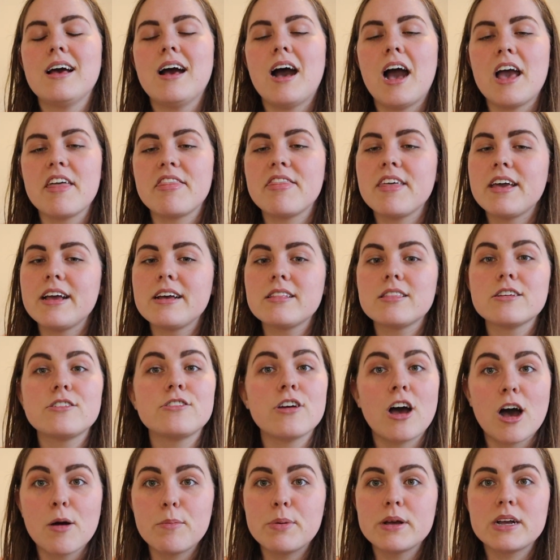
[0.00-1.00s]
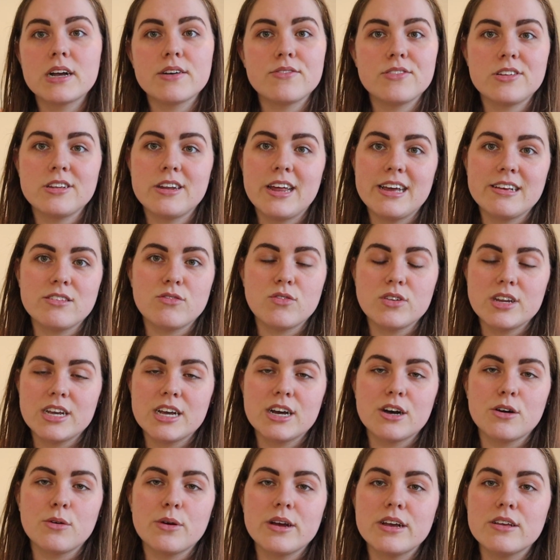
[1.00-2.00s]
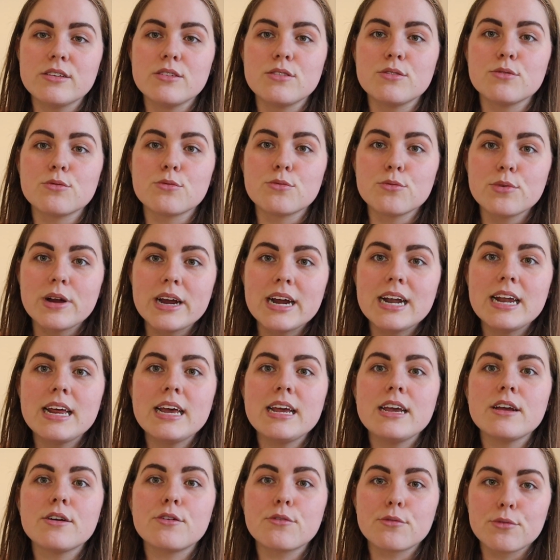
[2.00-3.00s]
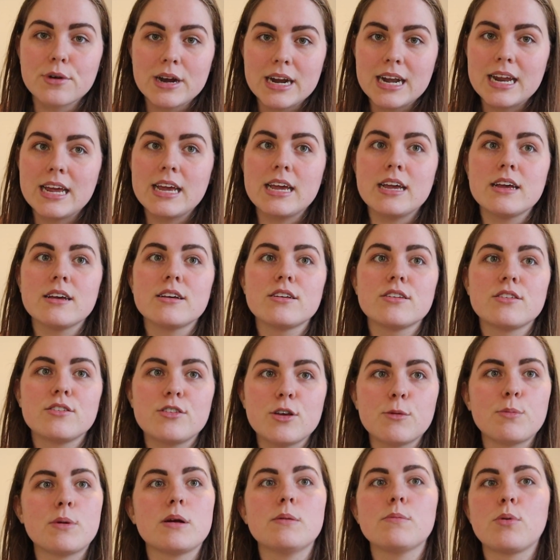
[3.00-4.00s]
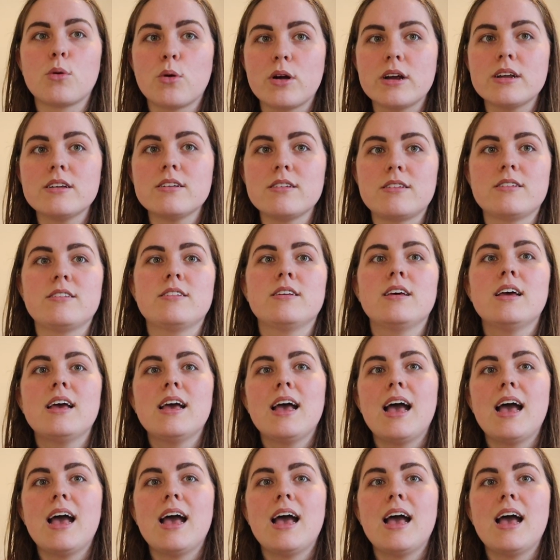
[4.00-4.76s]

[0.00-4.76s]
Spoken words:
I think the topic of today's video is really, really super important.